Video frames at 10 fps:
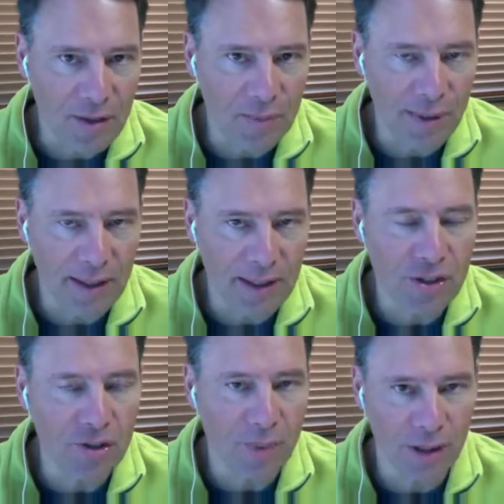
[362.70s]
big an
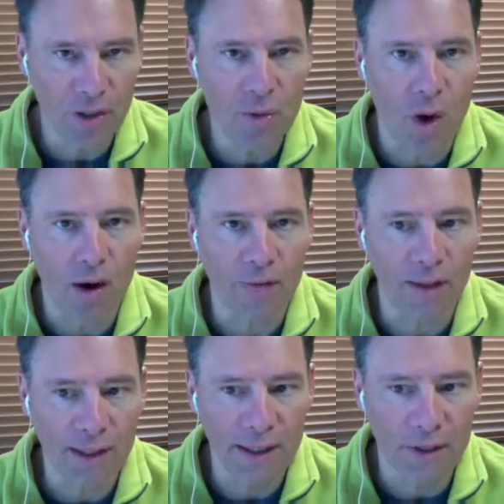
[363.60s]
issue, but you are the
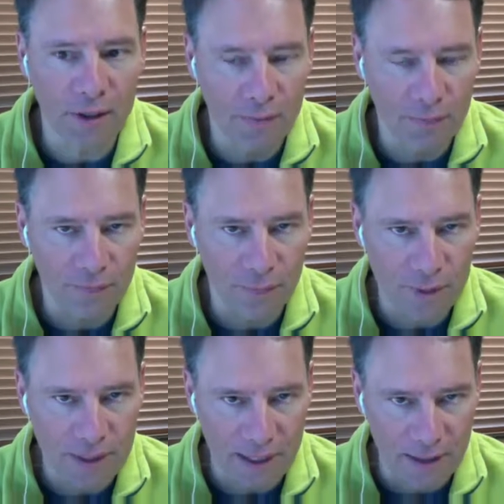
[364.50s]
leader from
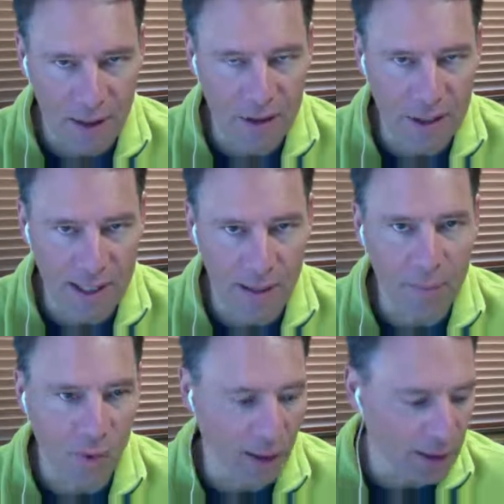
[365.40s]
a technology
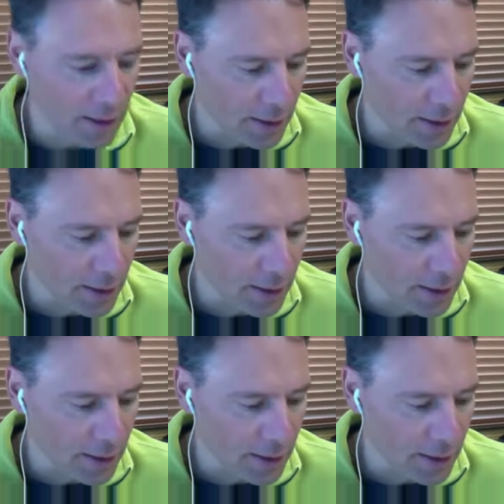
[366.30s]
standpoint.